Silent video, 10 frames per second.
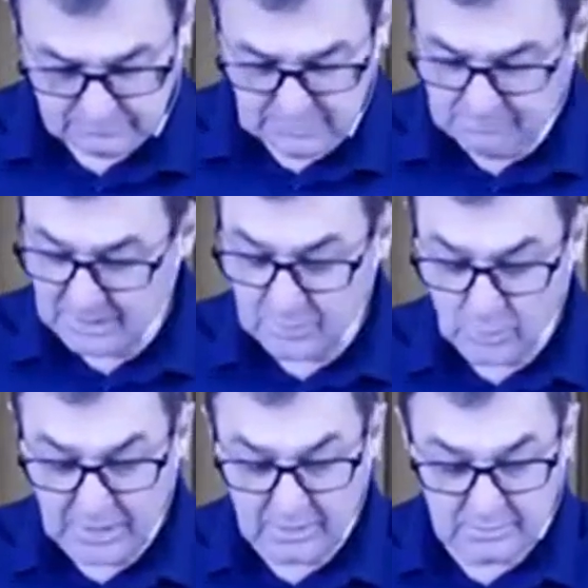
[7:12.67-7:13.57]
By the
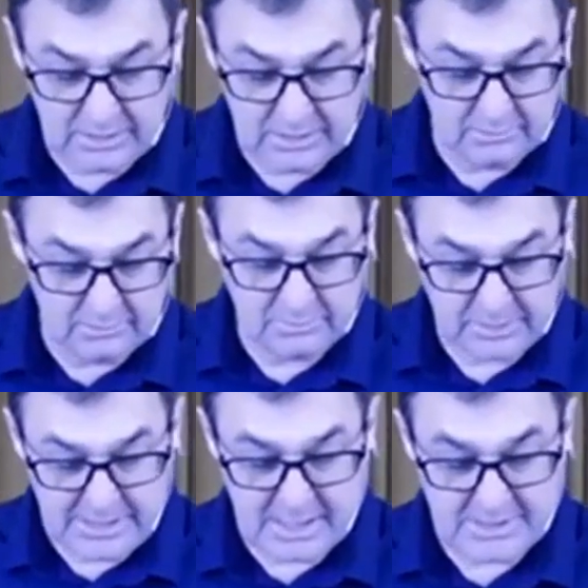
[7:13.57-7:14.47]
way,
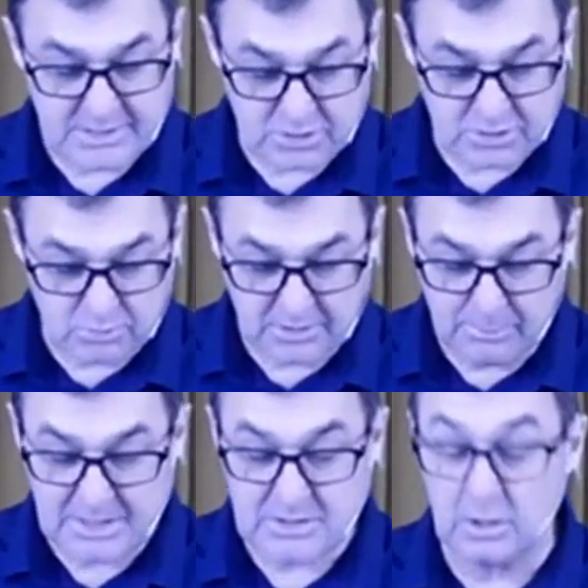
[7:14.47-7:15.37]
Ecclesiastes is written
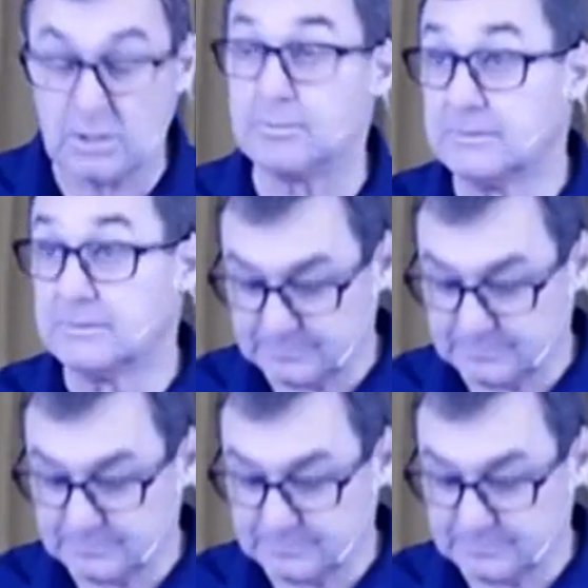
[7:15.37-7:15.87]
by Solomon.